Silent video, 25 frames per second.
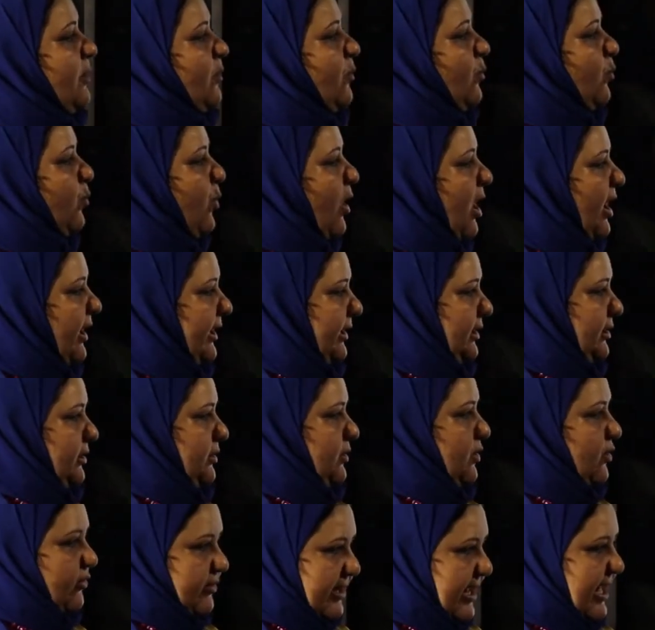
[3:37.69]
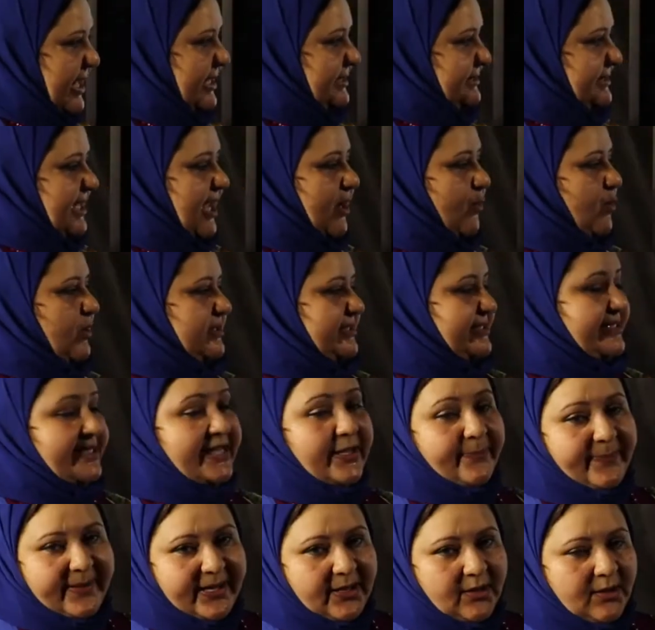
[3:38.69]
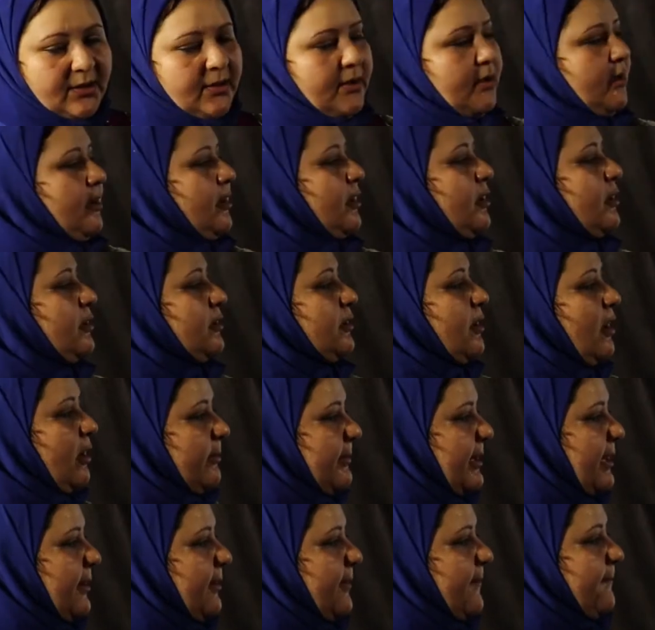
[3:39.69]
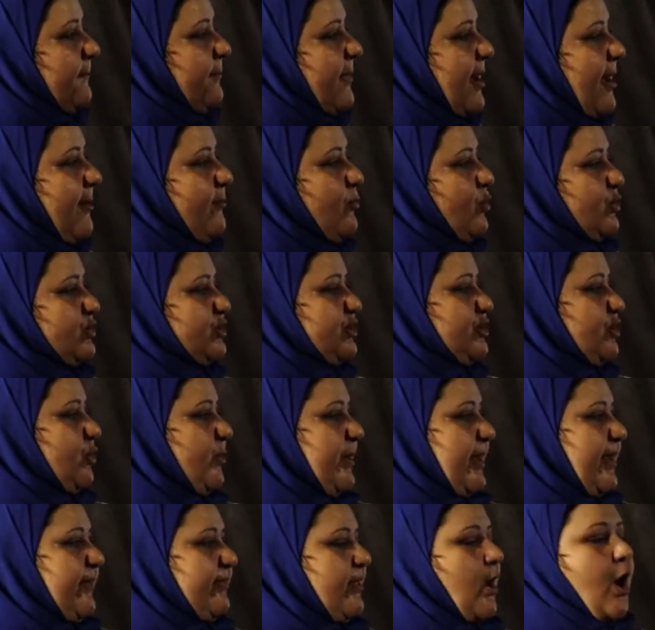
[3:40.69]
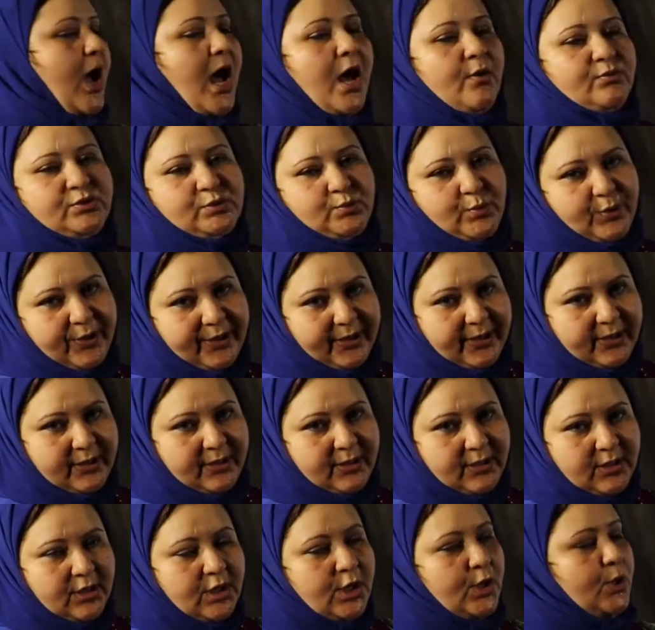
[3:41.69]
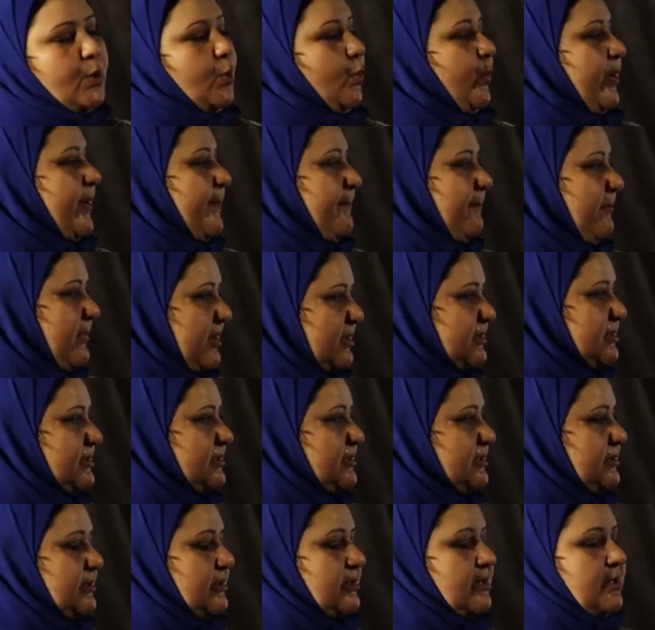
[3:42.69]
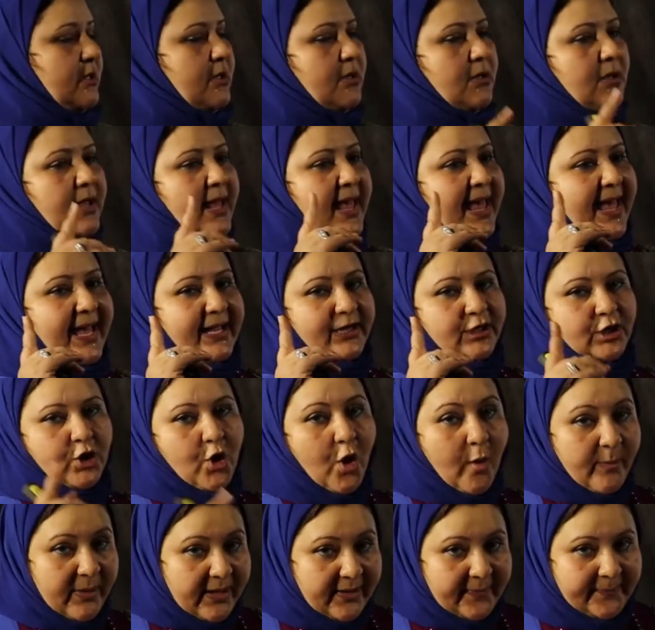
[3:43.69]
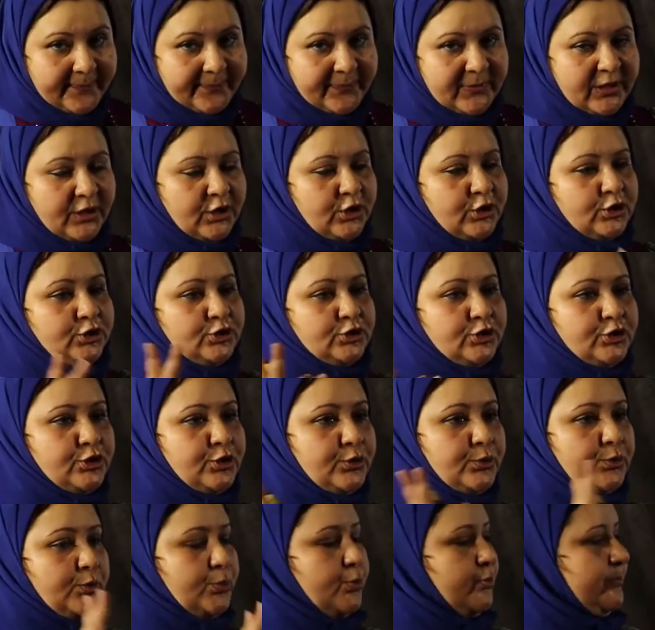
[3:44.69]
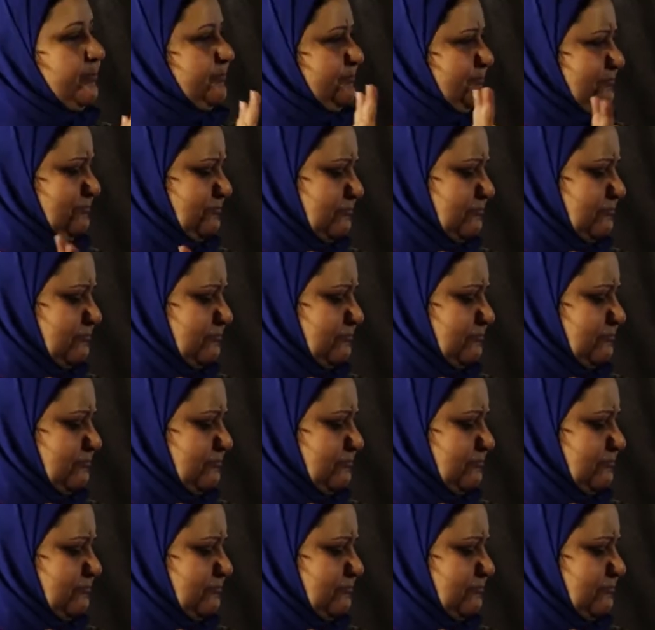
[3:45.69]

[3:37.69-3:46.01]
While or as I was sleeping, comma, mom was doing the housework. We must add comma to